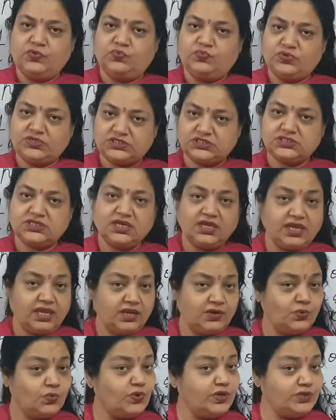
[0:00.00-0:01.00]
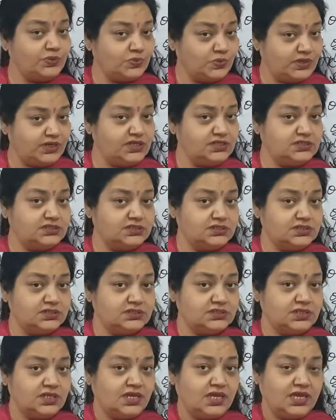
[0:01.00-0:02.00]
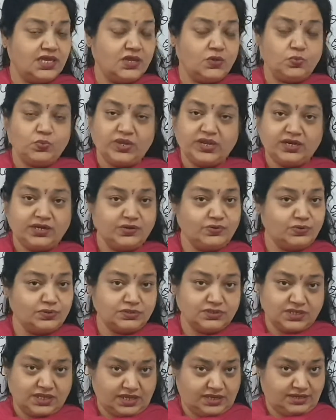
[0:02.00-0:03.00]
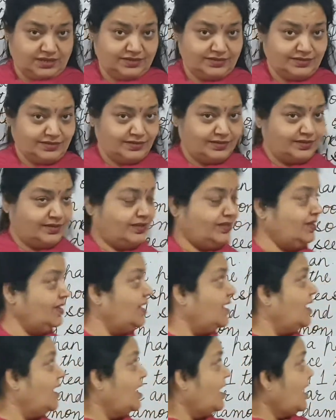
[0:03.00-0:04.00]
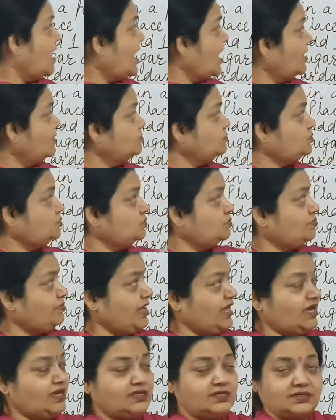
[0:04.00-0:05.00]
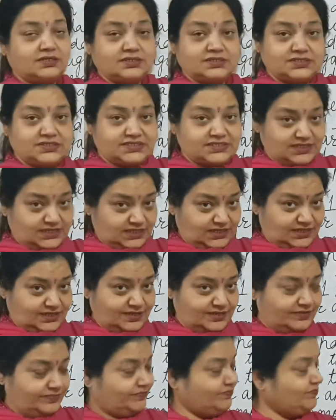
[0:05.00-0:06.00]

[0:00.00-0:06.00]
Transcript: which is again going to teach us a very good thing. How to make tea.